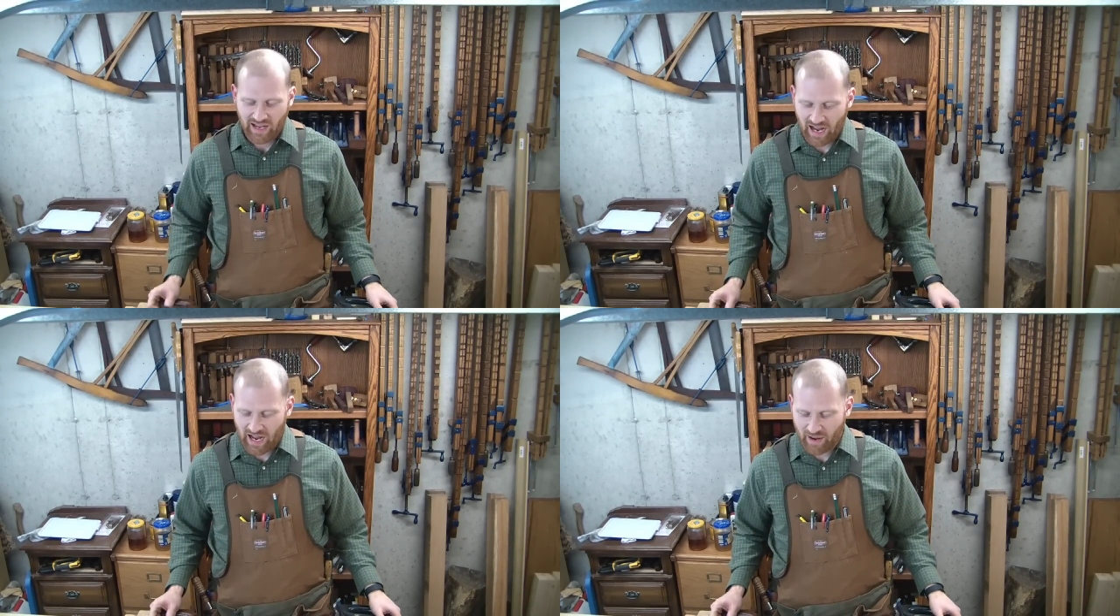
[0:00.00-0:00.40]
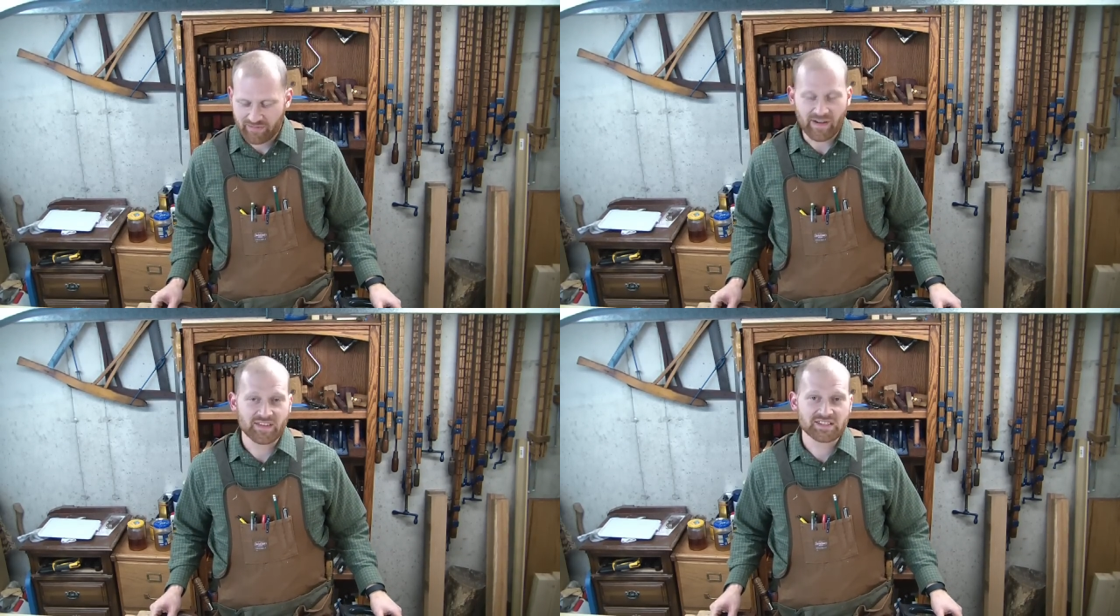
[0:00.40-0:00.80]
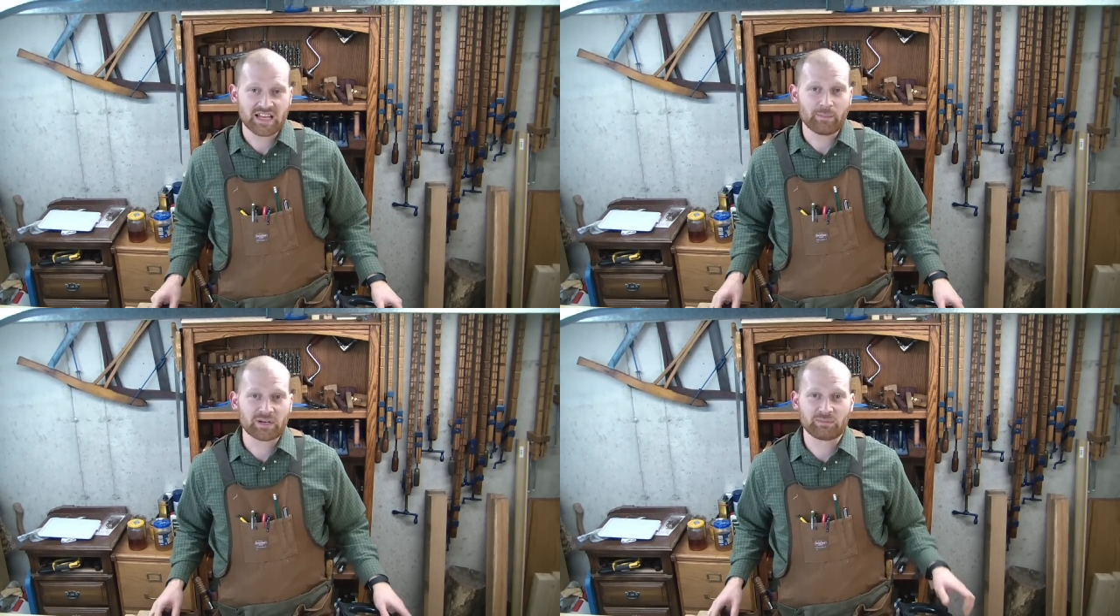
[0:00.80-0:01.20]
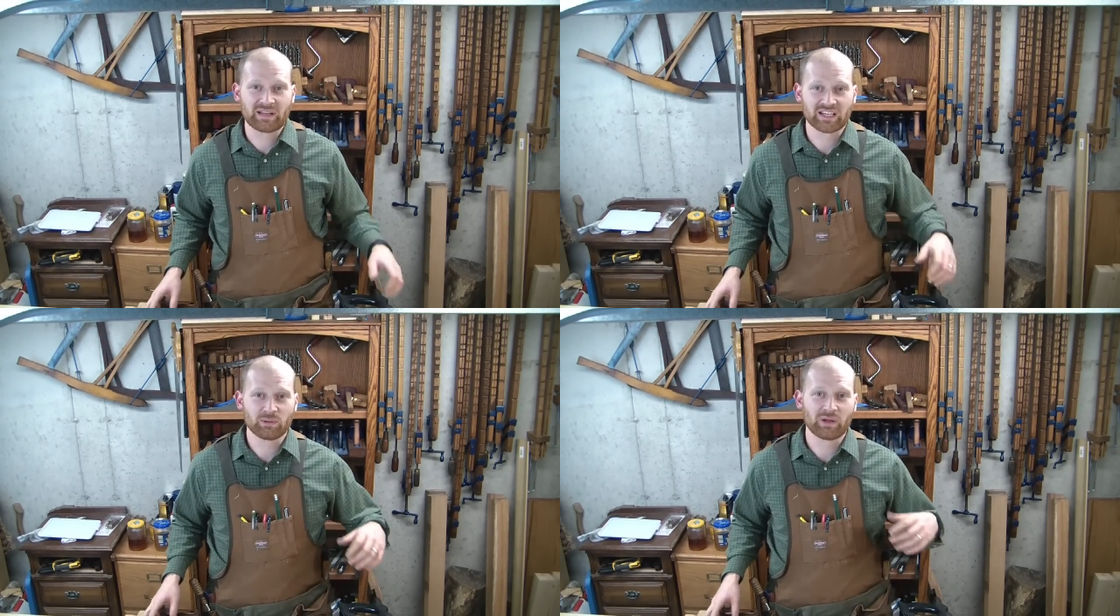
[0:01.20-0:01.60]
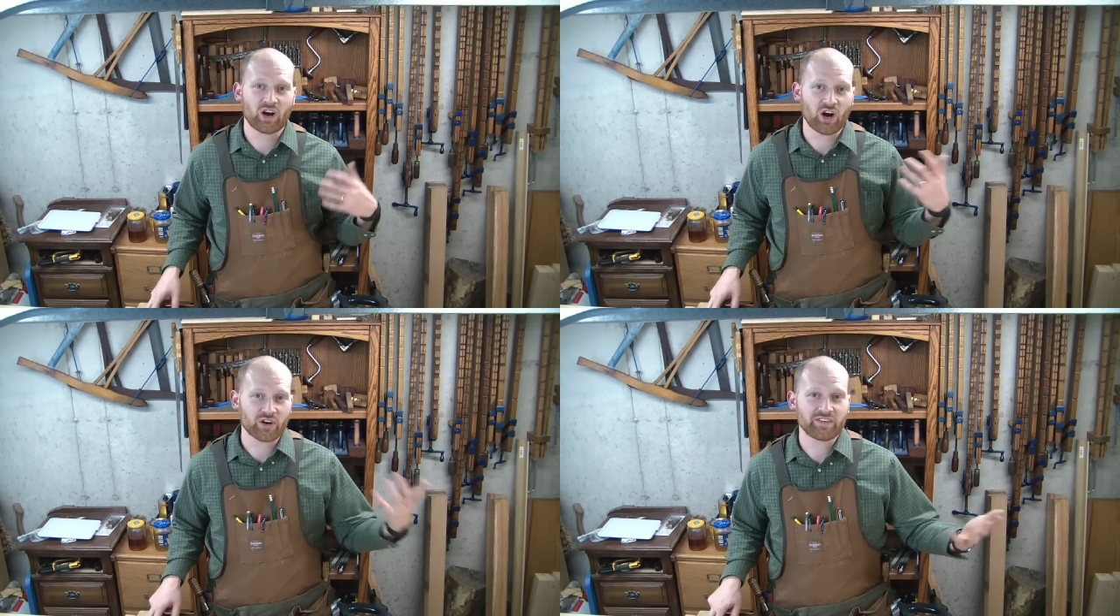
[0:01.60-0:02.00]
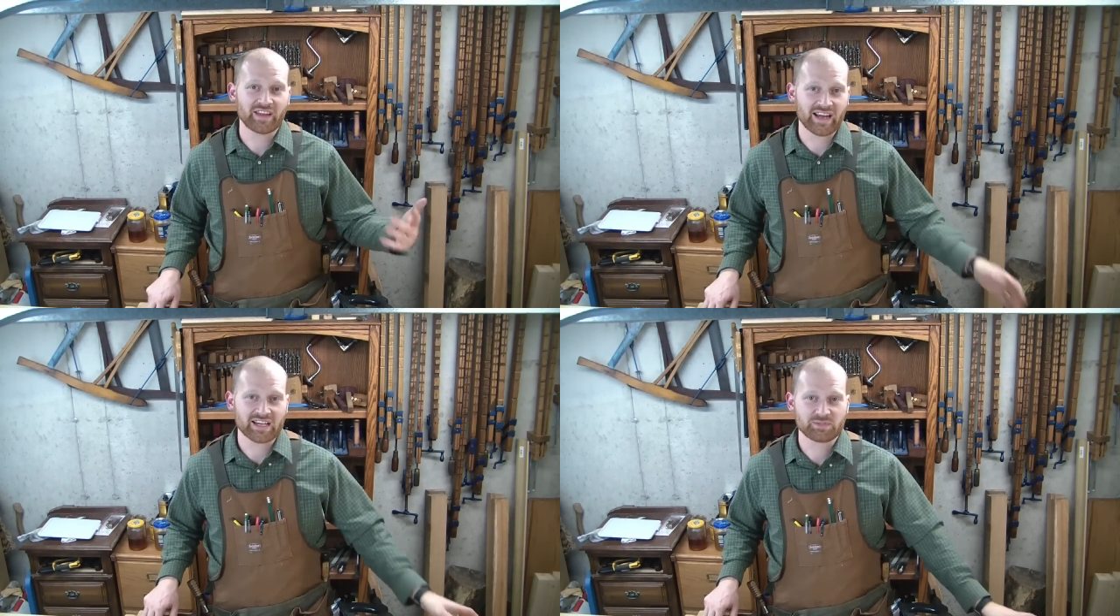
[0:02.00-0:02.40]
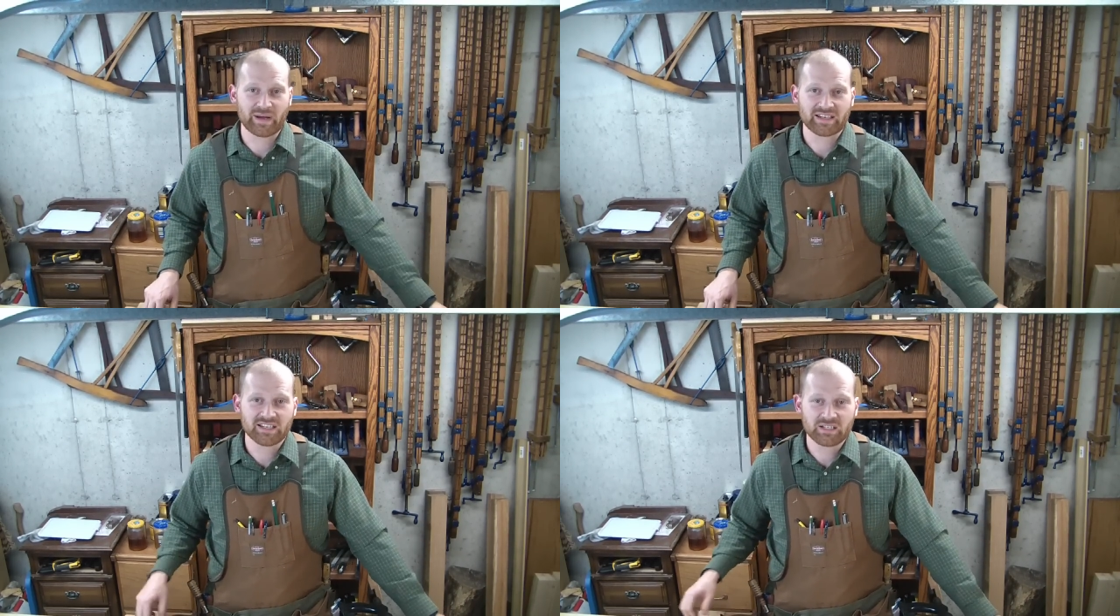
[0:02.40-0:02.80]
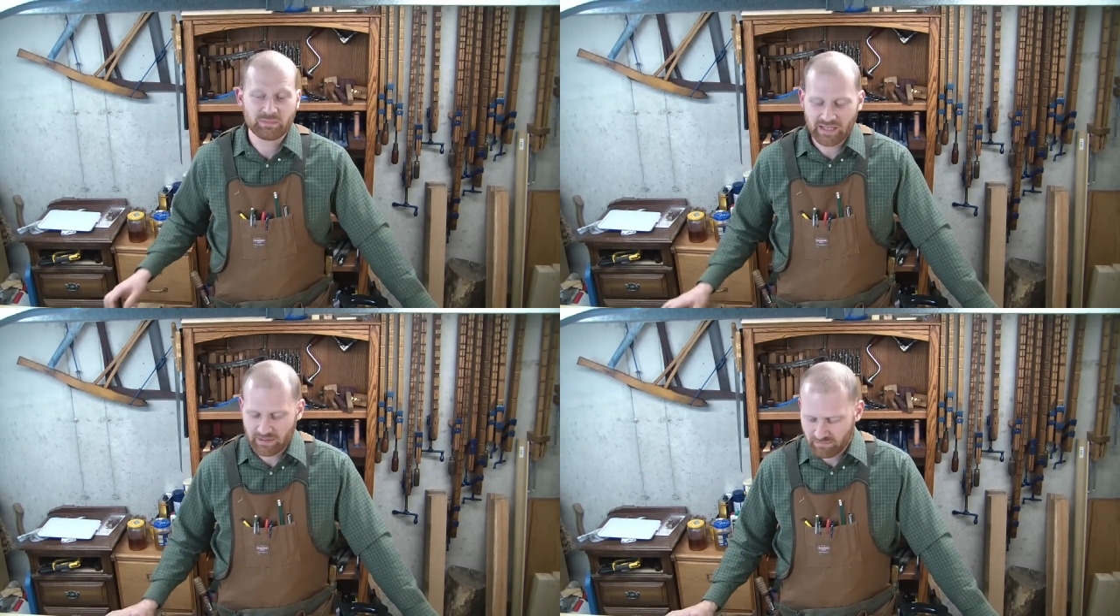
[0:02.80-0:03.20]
I found this topic to be a little bit harder than I expected it to be,